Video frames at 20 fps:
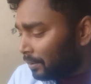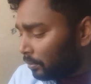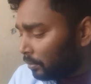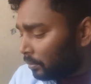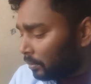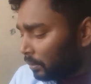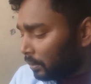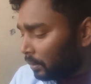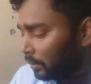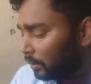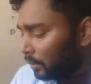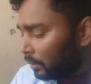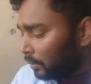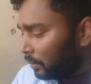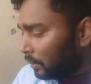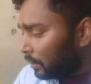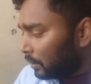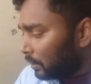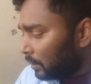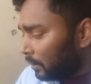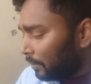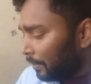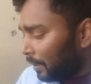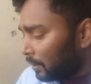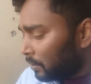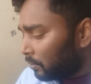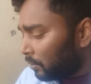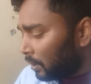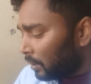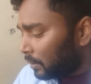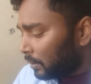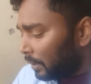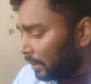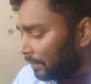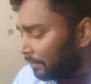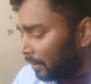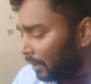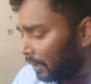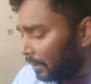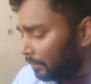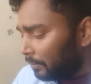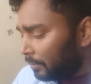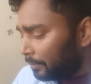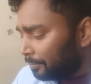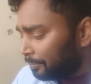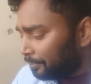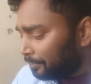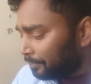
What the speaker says: used in this device was RAID 5,